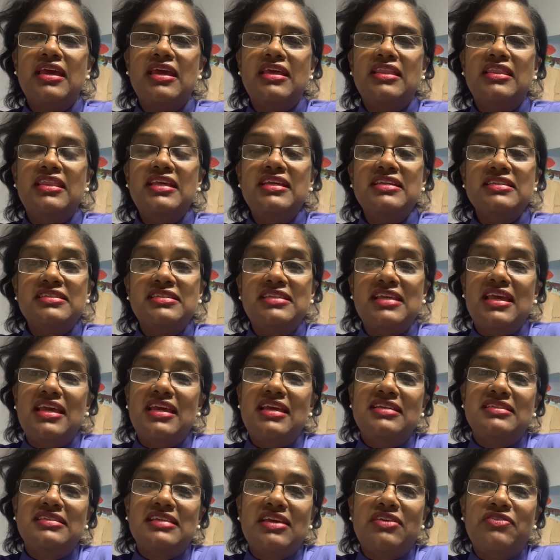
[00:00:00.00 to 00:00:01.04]
These
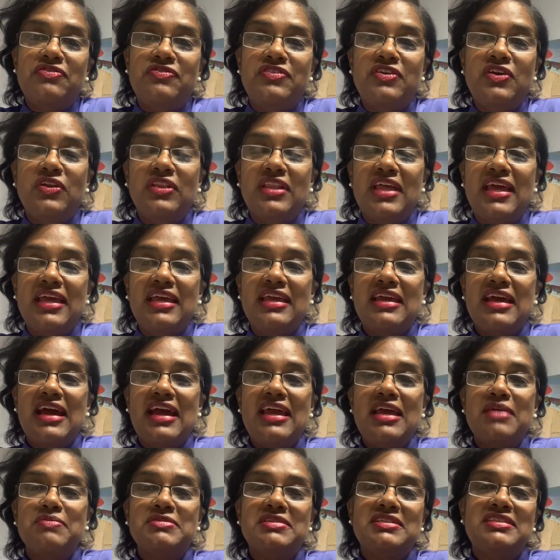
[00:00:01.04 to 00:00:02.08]
days, I feel like I
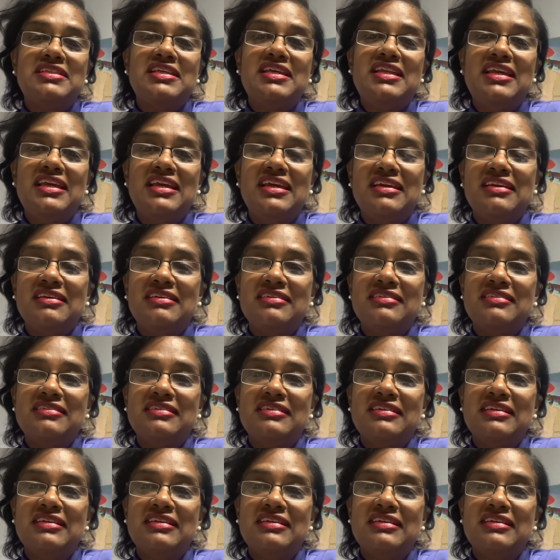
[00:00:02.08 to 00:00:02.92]
am sitting